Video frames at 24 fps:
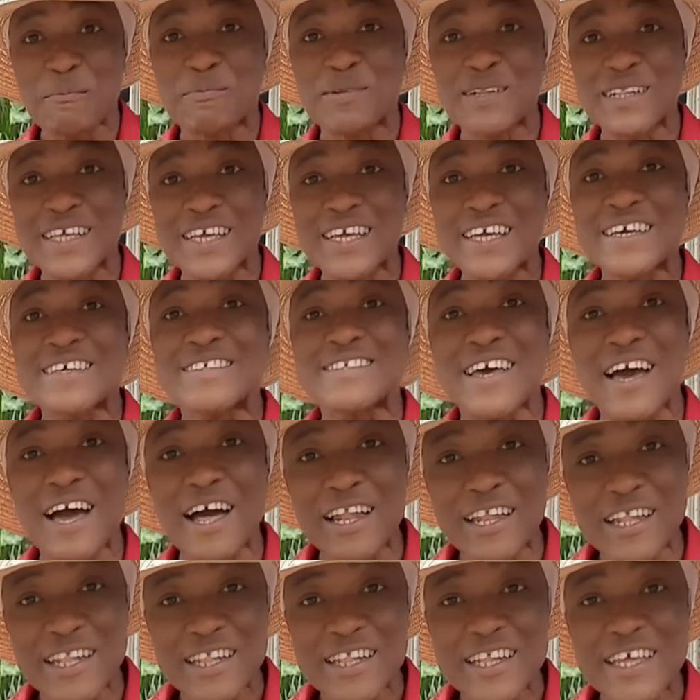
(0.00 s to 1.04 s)
Please
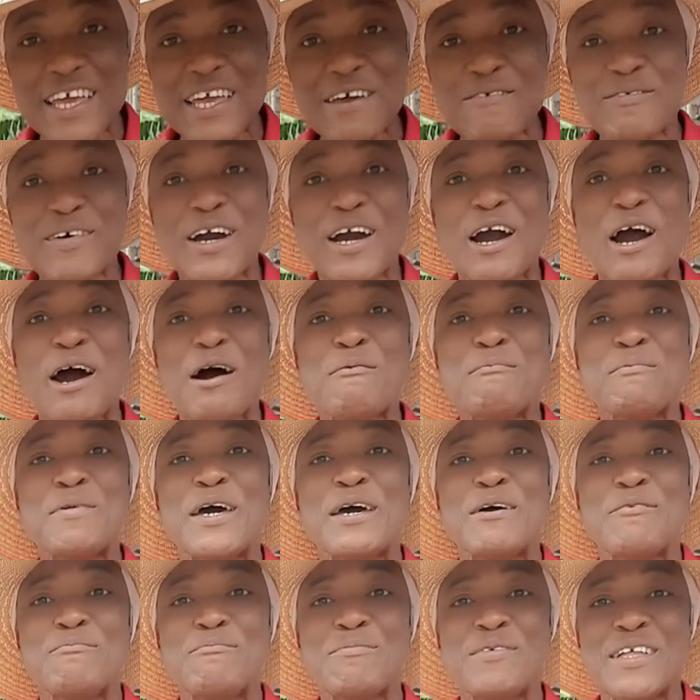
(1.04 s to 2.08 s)
leave a
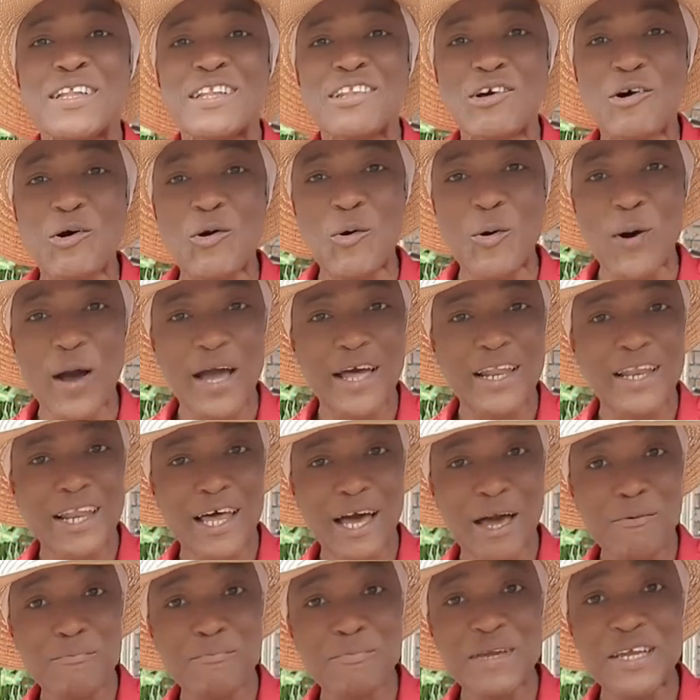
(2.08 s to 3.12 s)
comment below and
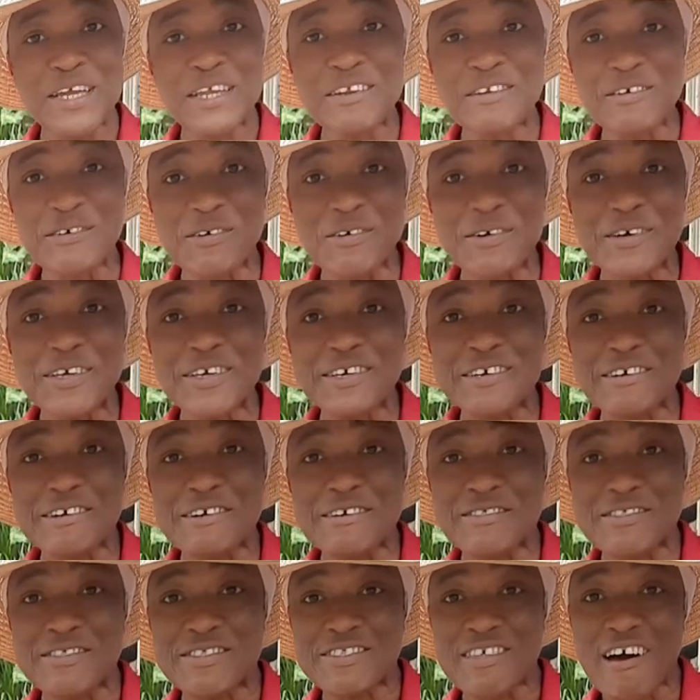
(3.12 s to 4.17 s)
let me know
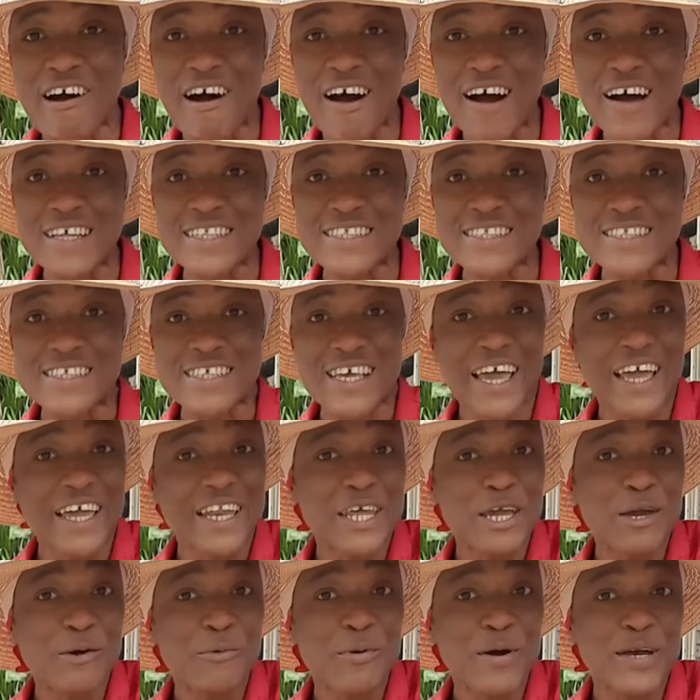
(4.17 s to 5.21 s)
your thoughts.
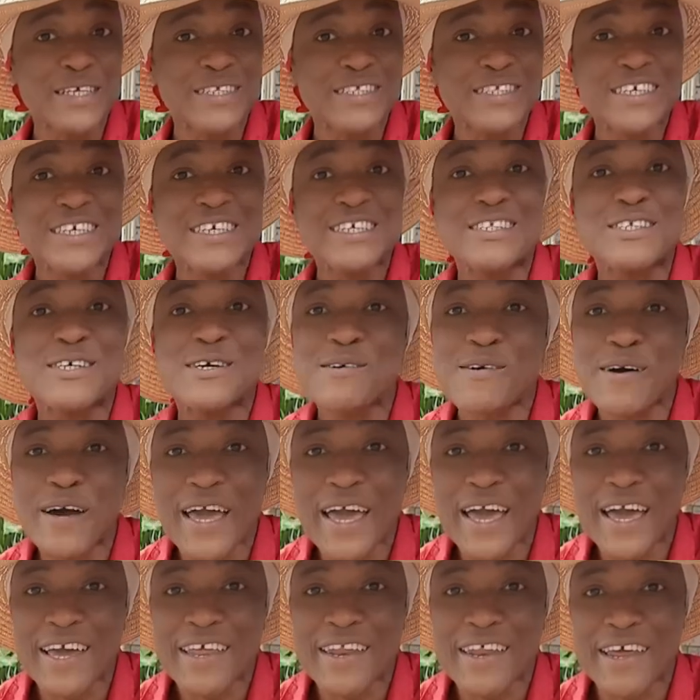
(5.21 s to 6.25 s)
Any questions, go
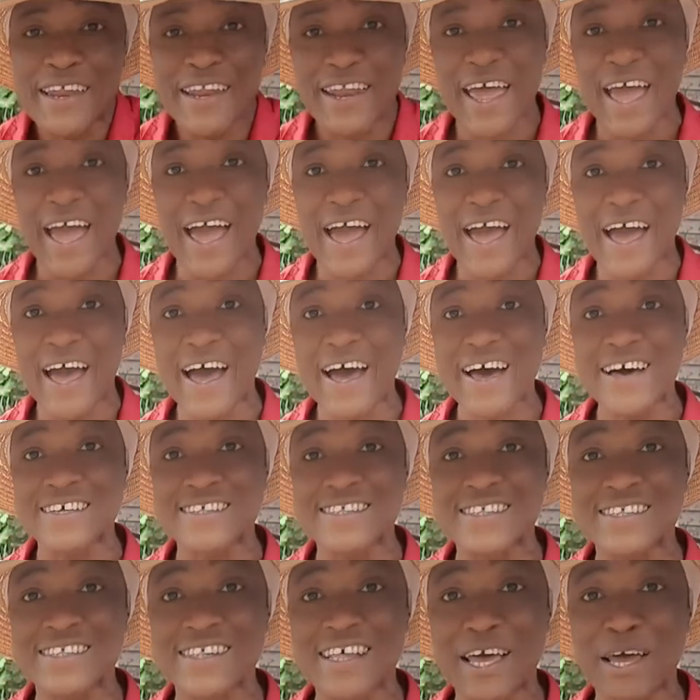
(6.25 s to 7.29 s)
ahead and
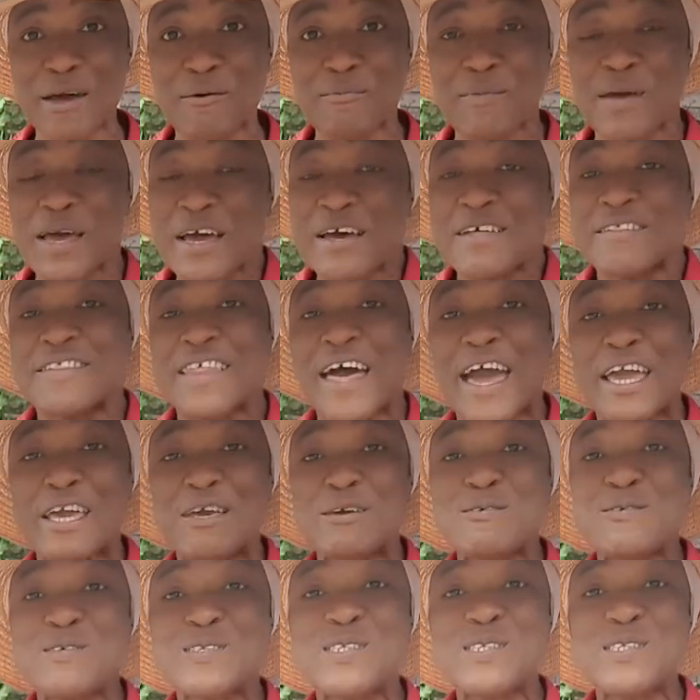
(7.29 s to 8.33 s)
ask them.
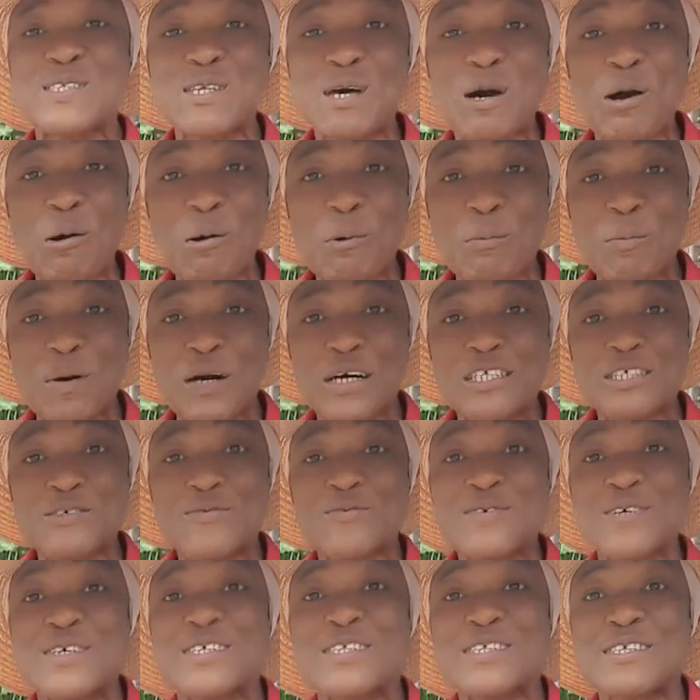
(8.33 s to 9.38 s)
Thank you so much
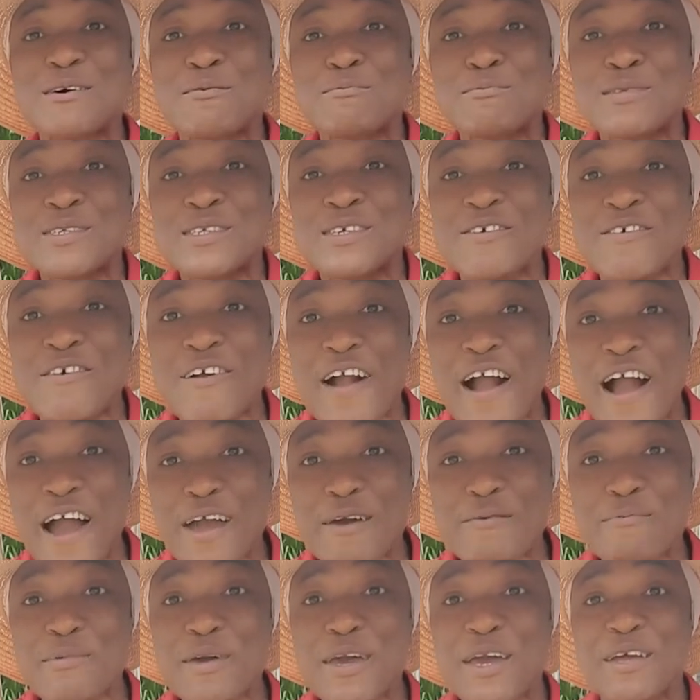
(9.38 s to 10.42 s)
for
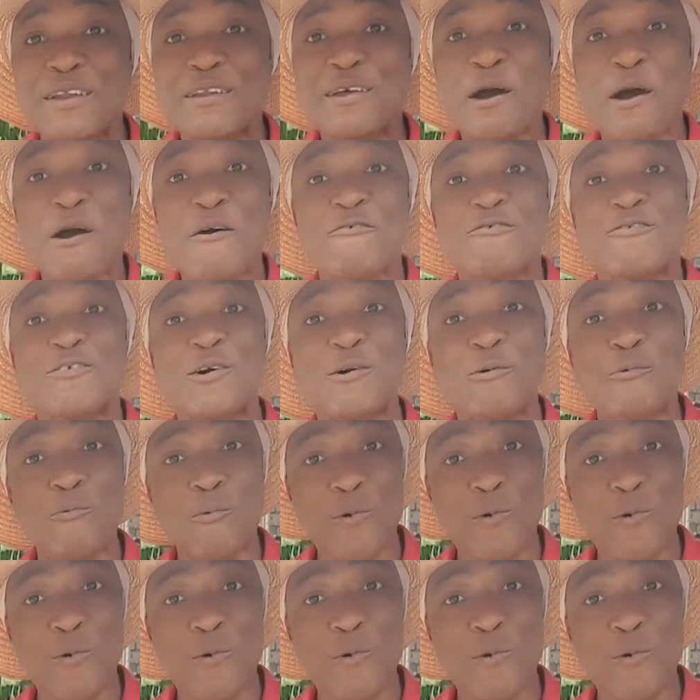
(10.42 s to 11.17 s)
subscribing, for